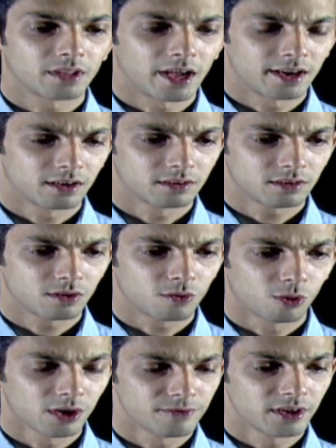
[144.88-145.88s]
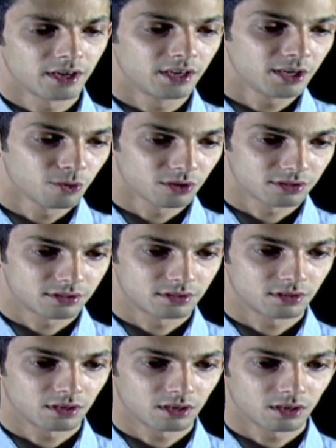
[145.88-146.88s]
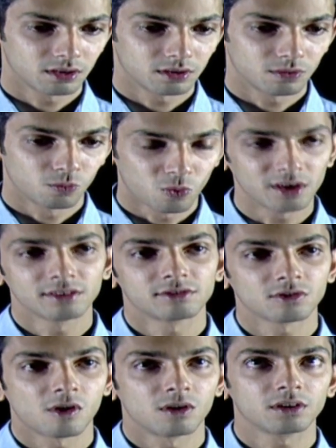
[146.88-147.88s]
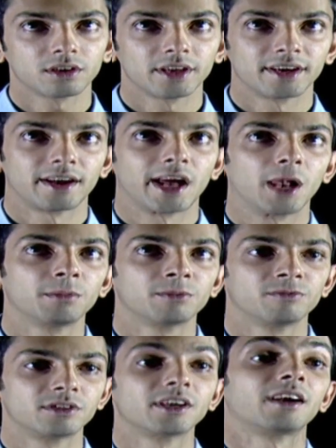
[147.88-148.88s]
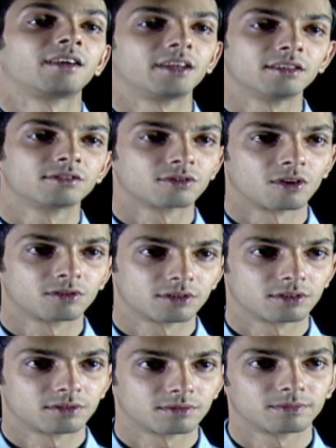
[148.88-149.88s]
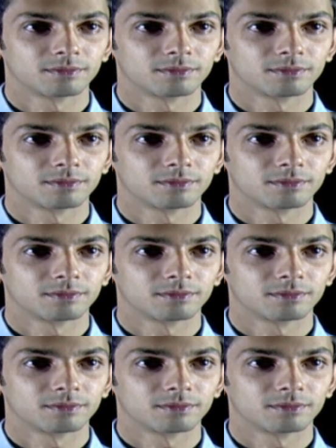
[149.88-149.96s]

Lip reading: And Kolavery D was one song in an album which had 10 songs.